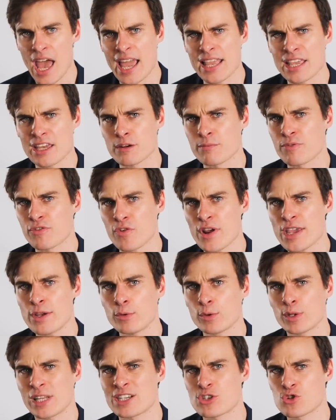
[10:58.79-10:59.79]
and yet I'm
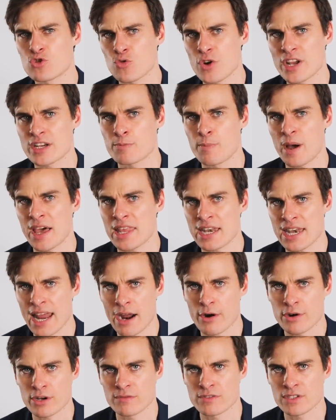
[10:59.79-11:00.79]
frequently tricked by the
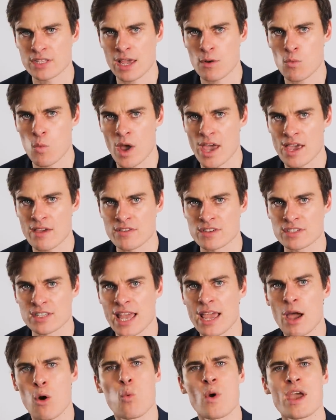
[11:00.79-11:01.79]
narratives they weave, as
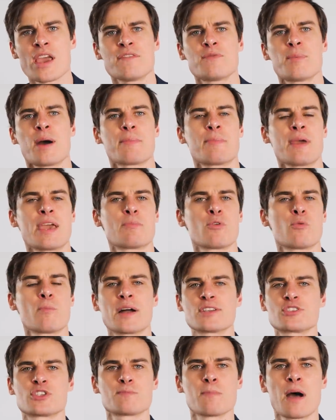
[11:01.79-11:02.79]
they are weaved by people
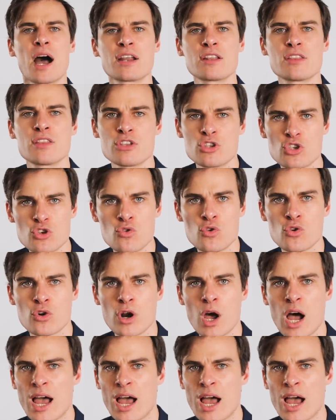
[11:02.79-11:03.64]
much smarter than you or